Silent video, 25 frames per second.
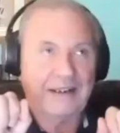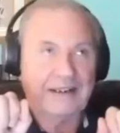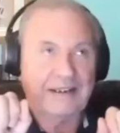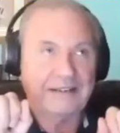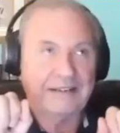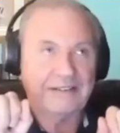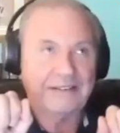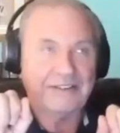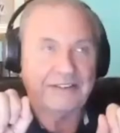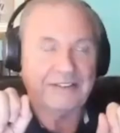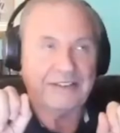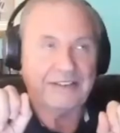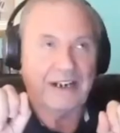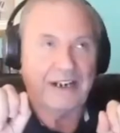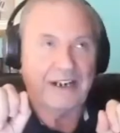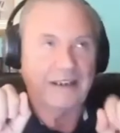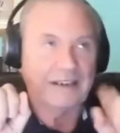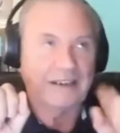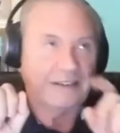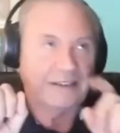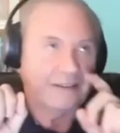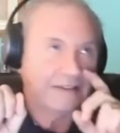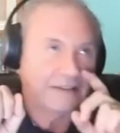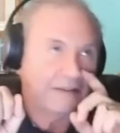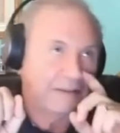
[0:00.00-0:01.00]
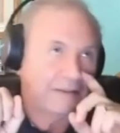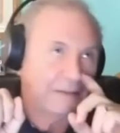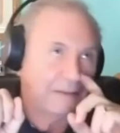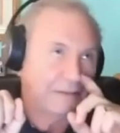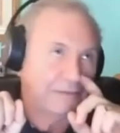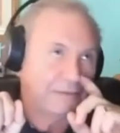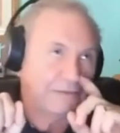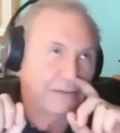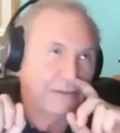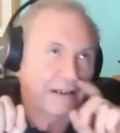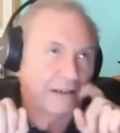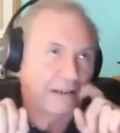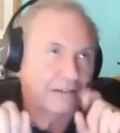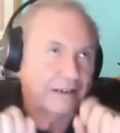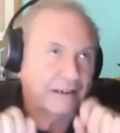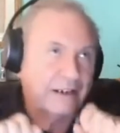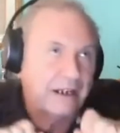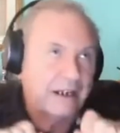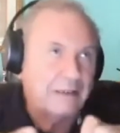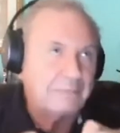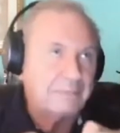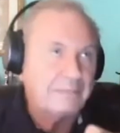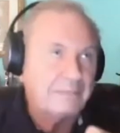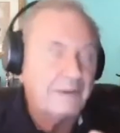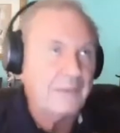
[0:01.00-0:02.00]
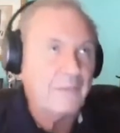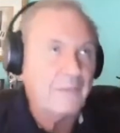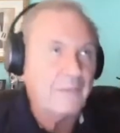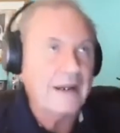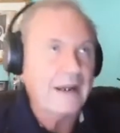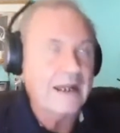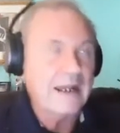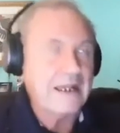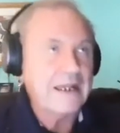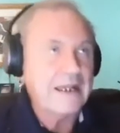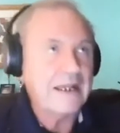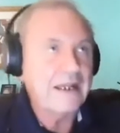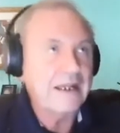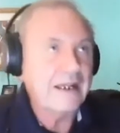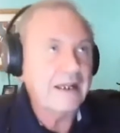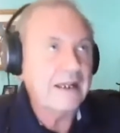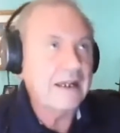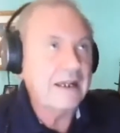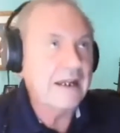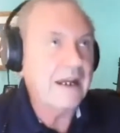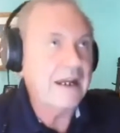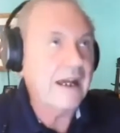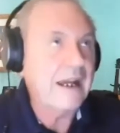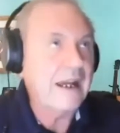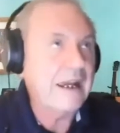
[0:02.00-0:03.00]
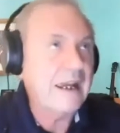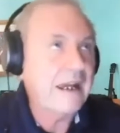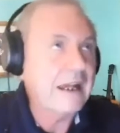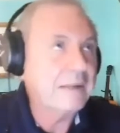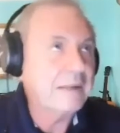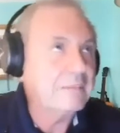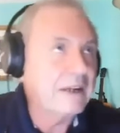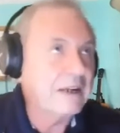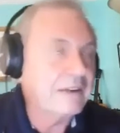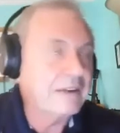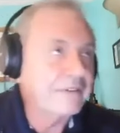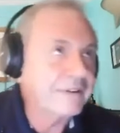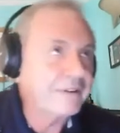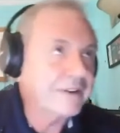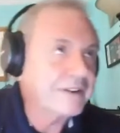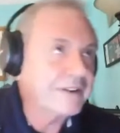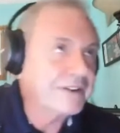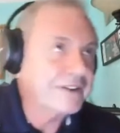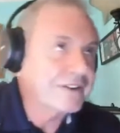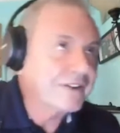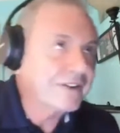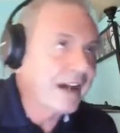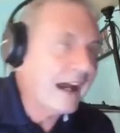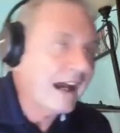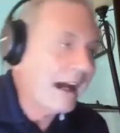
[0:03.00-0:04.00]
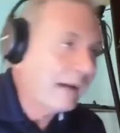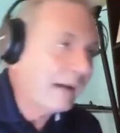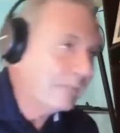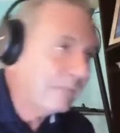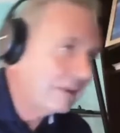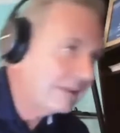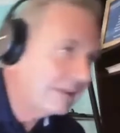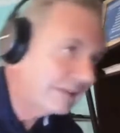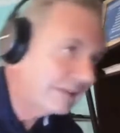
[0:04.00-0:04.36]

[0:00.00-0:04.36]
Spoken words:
started flaring up when I had my first job,